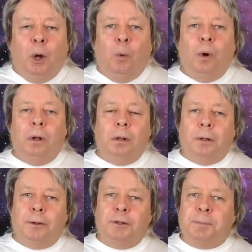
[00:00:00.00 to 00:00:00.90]

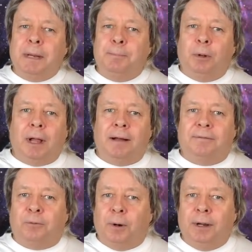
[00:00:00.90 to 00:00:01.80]
Well, those people have
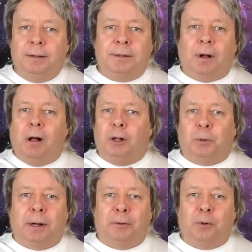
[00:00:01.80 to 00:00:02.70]
friends all
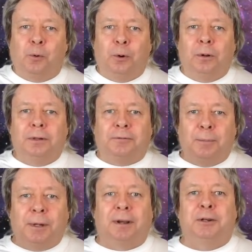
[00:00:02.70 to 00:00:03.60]
around the world
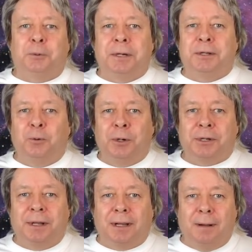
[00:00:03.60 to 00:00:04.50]
from the countries in
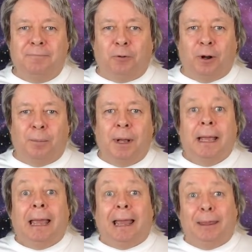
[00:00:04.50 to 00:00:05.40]
which they come from,
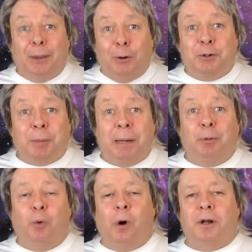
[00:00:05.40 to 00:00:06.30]
and those
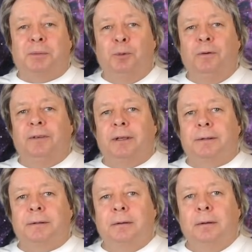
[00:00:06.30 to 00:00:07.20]
people watch
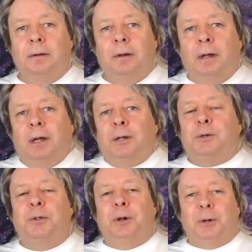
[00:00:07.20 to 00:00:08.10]
movies.
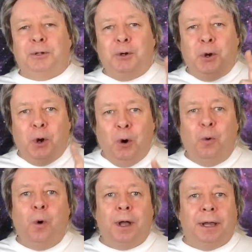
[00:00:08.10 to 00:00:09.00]
So there is no
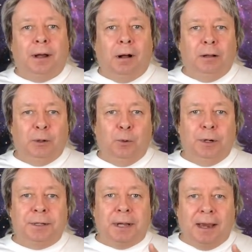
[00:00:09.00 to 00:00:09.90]
way Hollywood
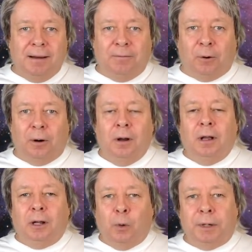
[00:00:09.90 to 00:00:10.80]
is ever
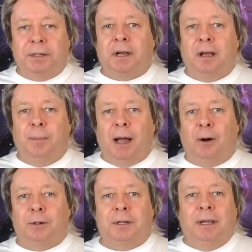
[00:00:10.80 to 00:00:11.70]
going to come
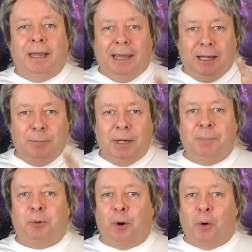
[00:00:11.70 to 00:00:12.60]
out and be
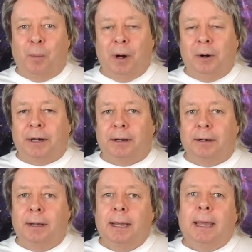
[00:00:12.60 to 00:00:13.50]

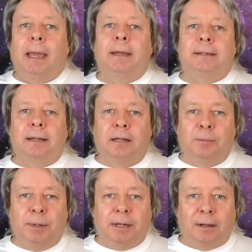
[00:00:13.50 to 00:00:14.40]
pro-American until
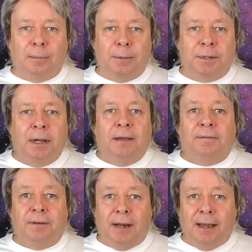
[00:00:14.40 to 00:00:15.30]
it becomes
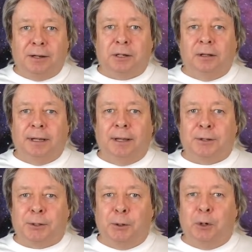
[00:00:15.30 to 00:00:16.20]
financially
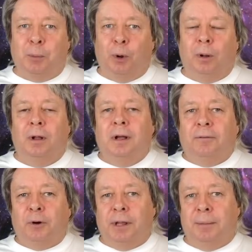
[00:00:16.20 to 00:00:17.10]
suitable
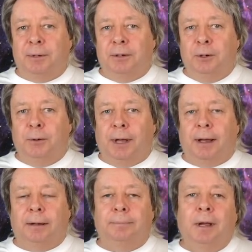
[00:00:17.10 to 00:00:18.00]
for them to do
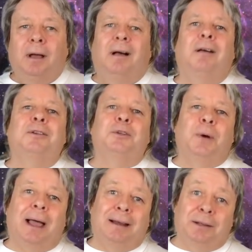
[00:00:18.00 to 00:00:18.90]
that.
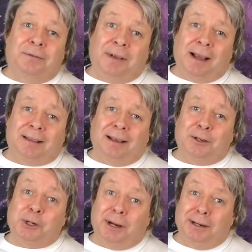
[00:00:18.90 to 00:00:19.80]
Also add to the fact
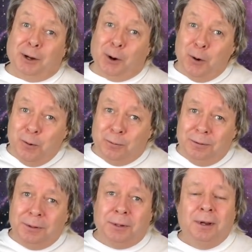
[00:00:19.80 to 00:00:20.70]
that China
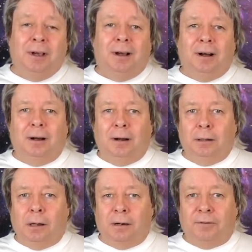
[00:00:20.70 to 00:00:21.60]
owns a
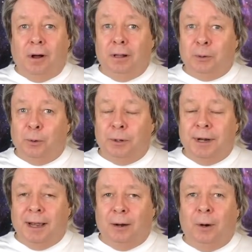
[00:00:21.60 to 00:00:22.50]
lot of Hollywood
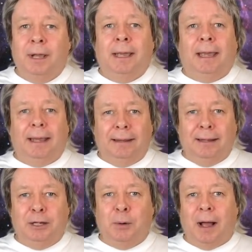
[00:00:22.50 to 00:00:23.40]
now, and
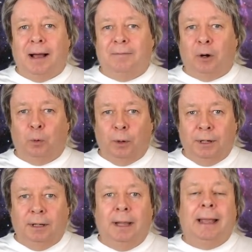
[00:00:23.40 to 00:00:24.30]
then you have a
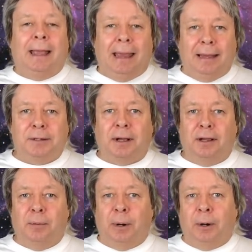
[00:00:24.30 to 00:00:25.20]
real
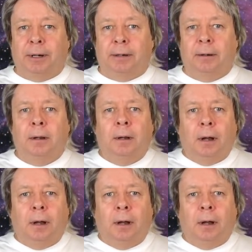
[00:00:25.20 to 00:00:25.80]
anti-American